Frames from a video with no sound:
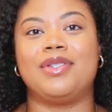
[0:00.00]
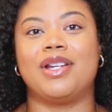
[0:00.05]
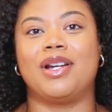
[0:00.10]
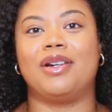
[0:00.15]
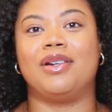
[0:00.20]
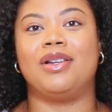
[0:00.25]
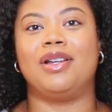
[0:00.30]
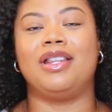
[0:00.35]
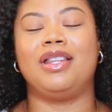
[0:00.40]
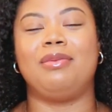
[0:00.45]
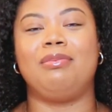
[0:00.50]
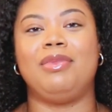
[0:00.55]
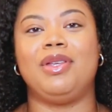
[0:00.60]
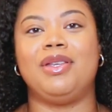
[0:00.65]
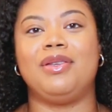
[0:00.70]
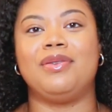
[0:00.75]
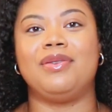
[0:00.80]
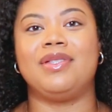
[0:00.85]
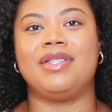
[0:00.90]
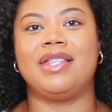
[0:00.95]
turn on the
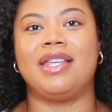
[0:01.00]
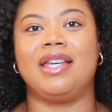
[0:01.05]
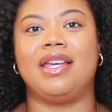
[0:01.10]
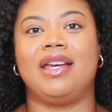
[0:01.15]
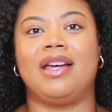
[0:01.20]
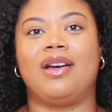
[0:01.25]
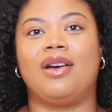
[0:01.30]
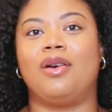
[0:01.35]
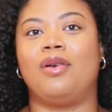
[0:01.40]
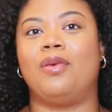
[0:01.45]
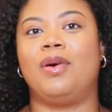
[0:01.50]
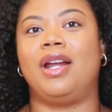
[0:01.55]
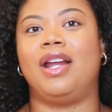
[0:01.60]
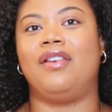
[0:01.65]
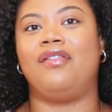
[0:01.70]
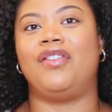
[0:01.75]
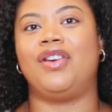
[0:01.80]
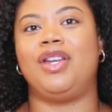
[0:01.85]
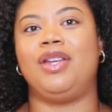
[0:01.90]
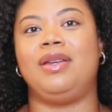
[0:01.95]
music or
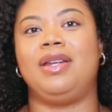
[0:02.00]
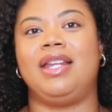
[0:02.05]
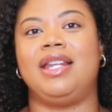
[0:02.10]
whatever you